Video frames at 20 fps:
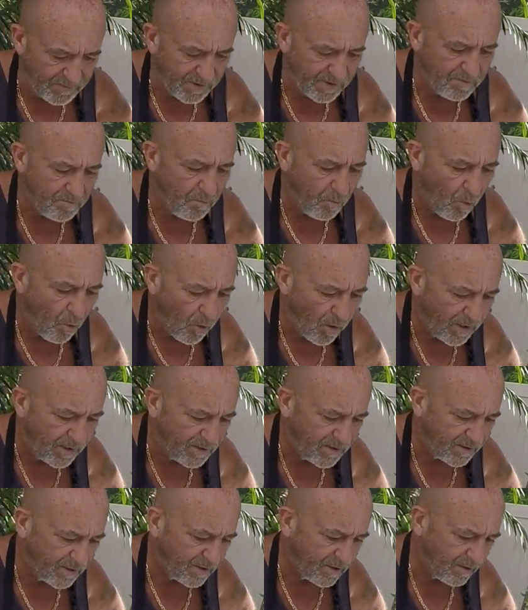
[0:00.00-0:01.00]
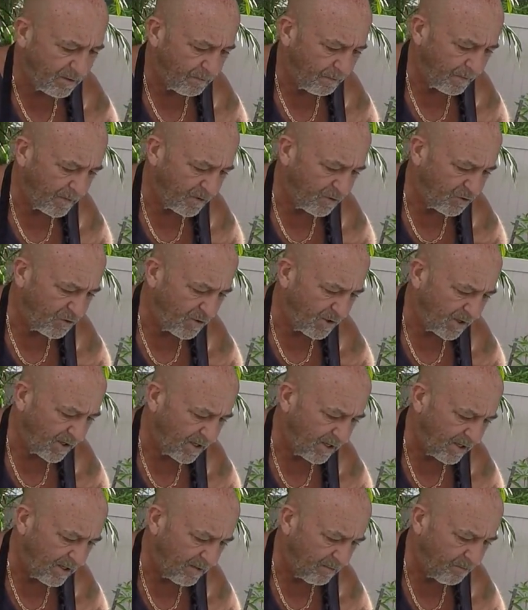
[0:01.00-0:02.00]
it moist, the
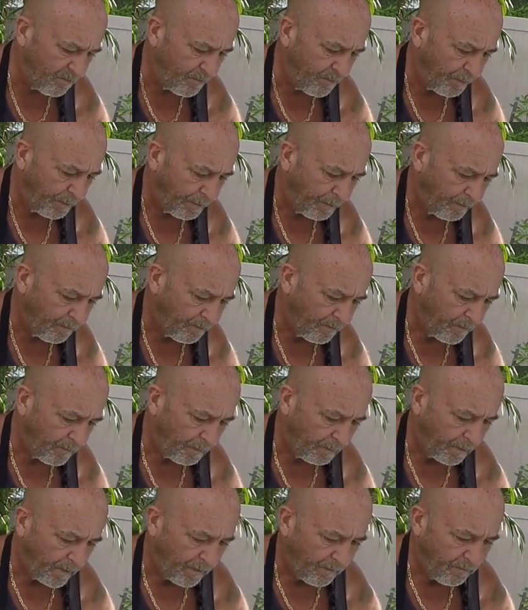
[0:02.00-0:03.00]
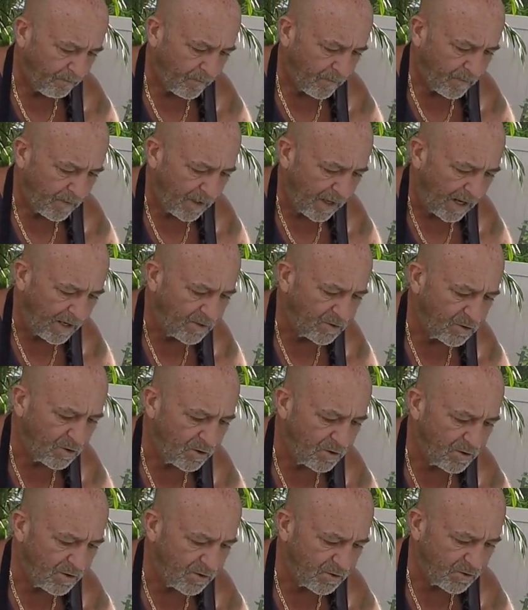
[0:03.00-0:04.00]
chicken, and it's
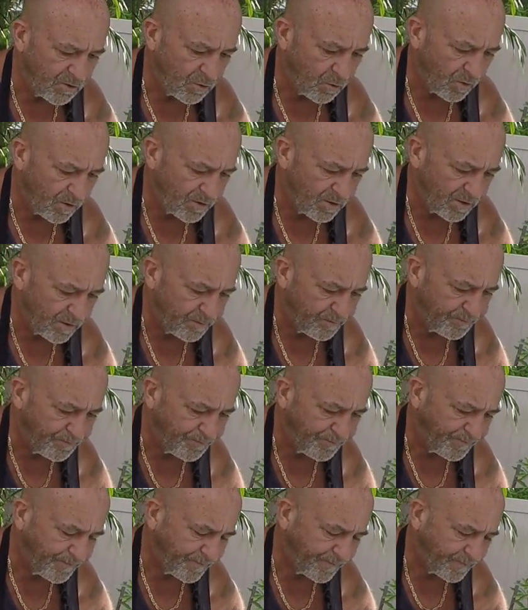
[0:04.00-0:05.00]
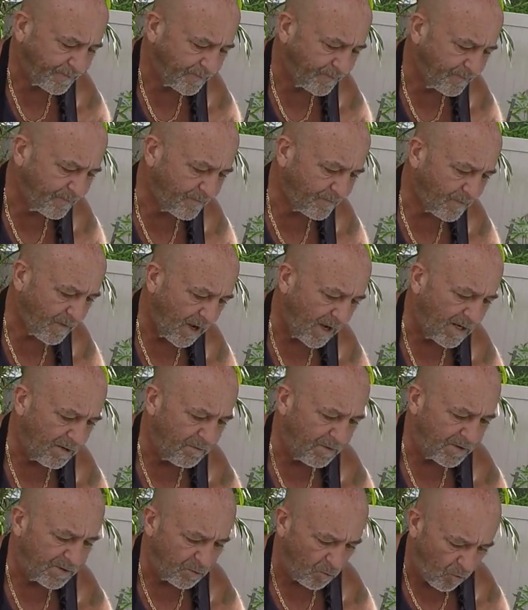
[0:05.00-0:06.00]
good in the sauce. And the
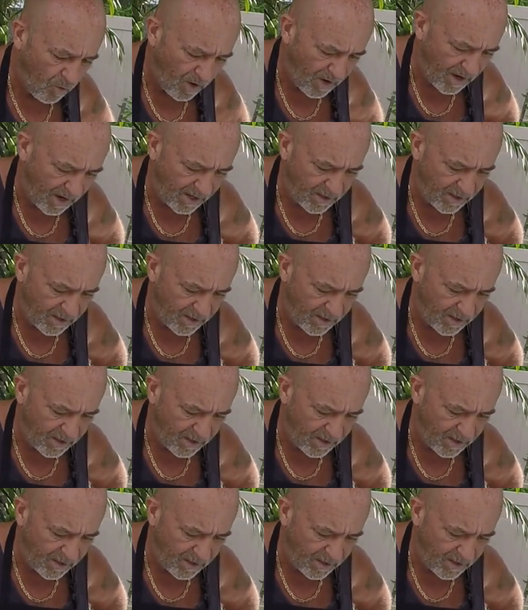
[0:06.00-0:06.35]
reason why I